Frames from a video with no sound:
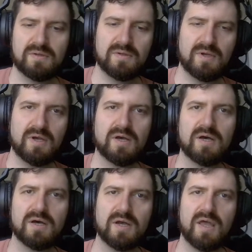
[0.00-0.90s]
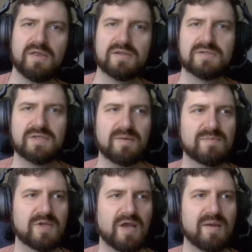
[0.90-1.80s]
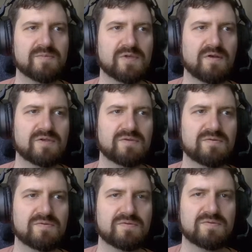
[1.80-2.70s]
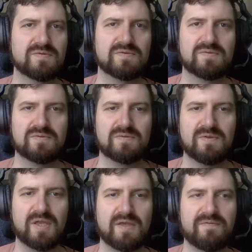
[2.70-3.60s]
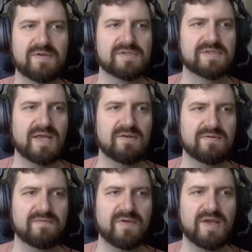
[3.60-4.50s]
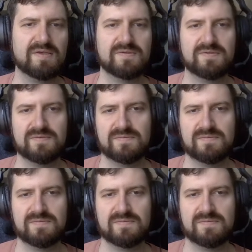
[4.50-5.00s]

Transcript: And then sometimes I'll use, like if it's sound effects,